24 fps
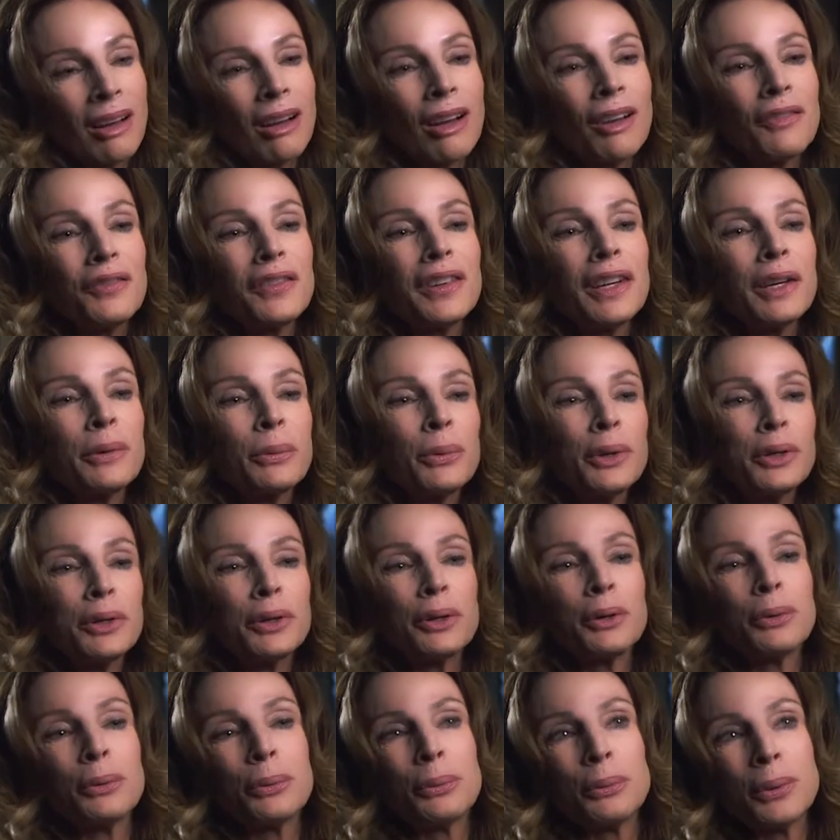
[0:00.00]
Often I
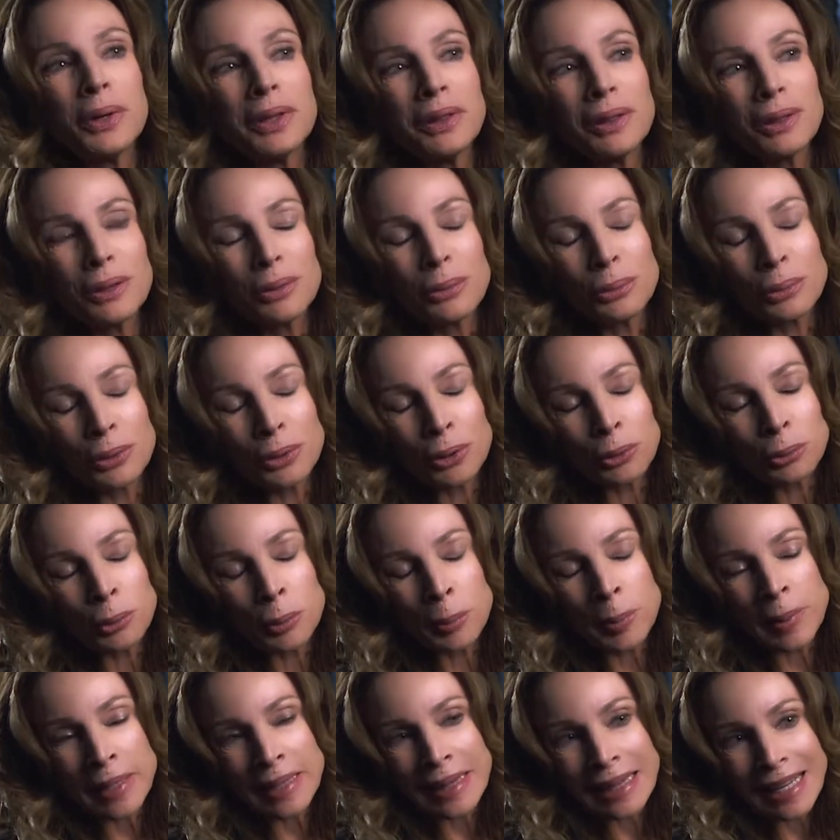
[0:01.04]
wonder what the world
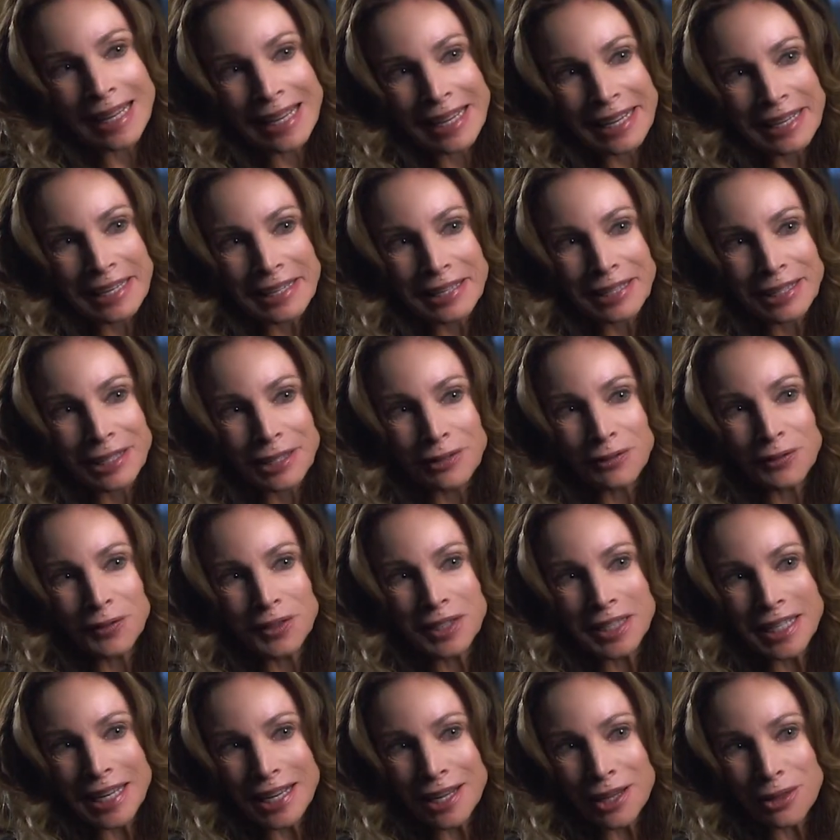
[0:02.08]
would be like
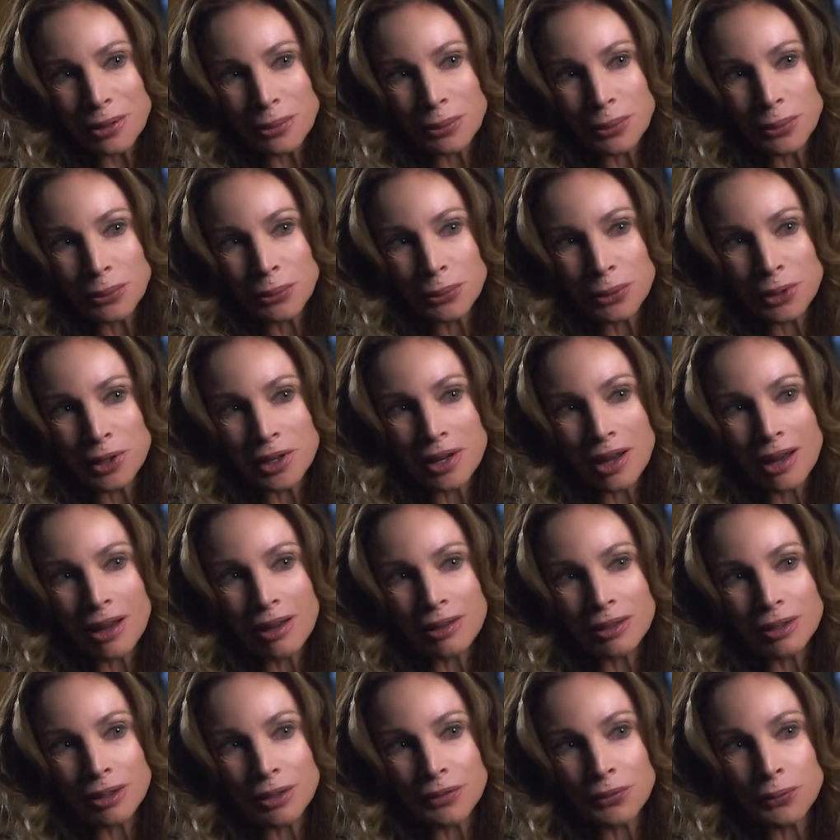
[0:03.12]
if death were
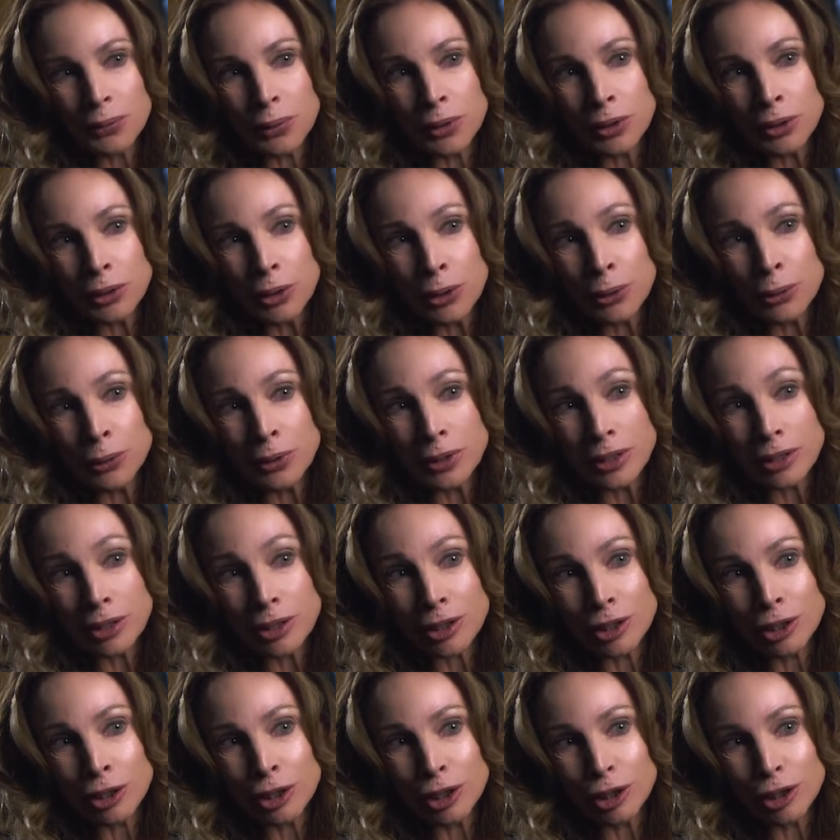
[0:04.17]
not a foregone
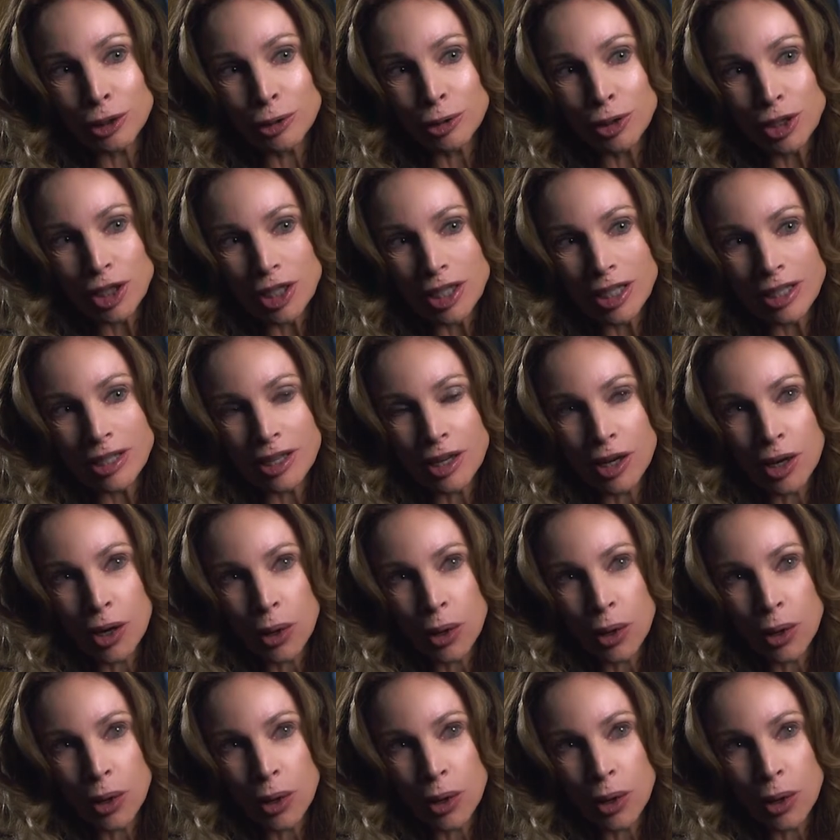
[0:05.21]
conclusion.